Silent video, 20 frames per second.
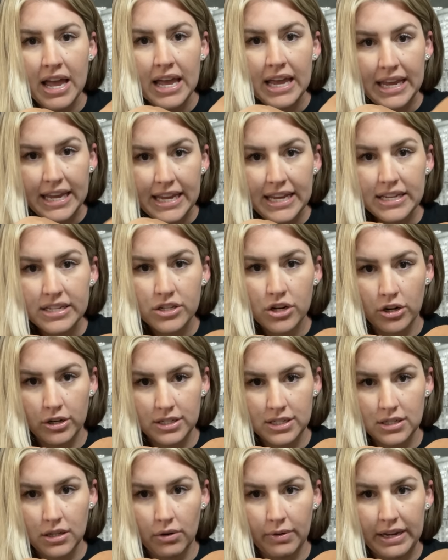He
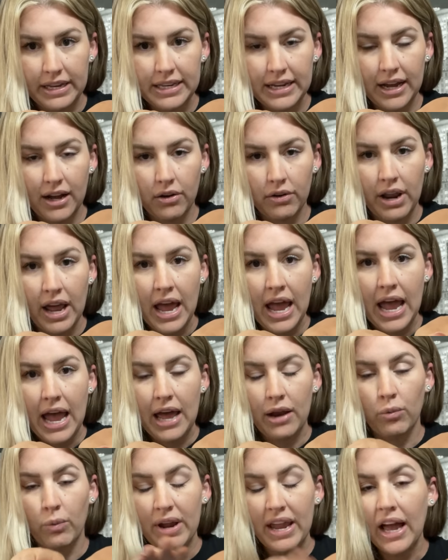starts slowing down,
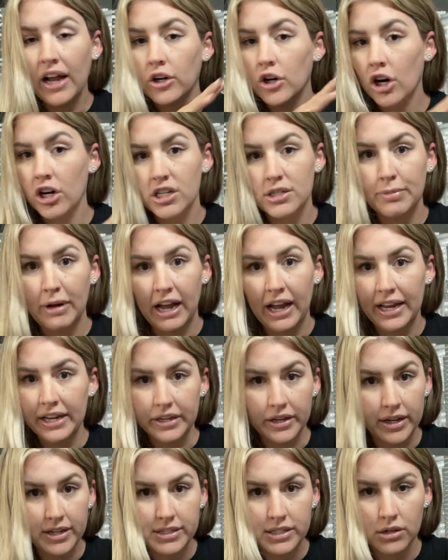and we had cars behind
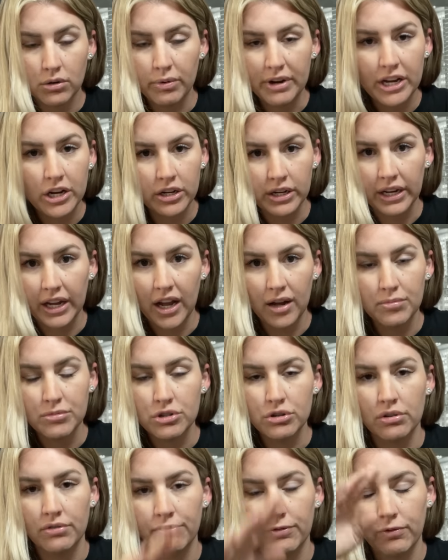us, so we couldn't come
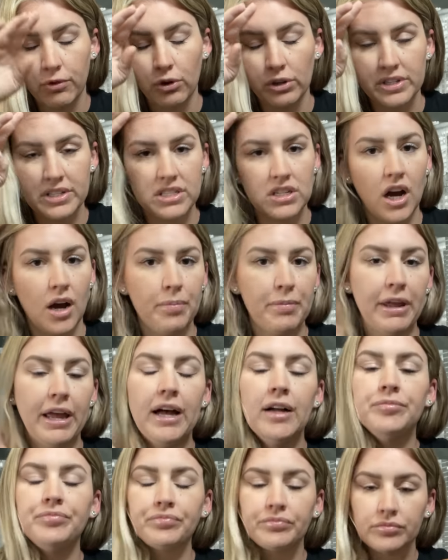to a full stop
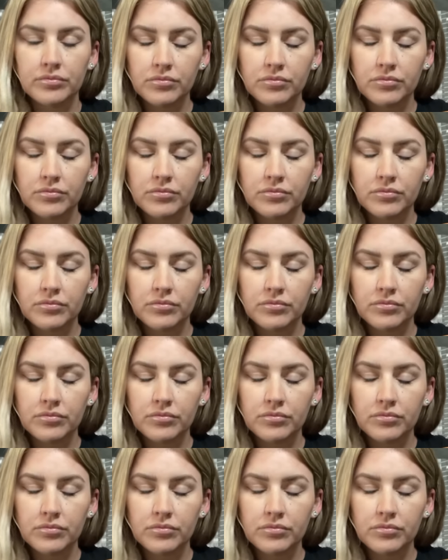yet,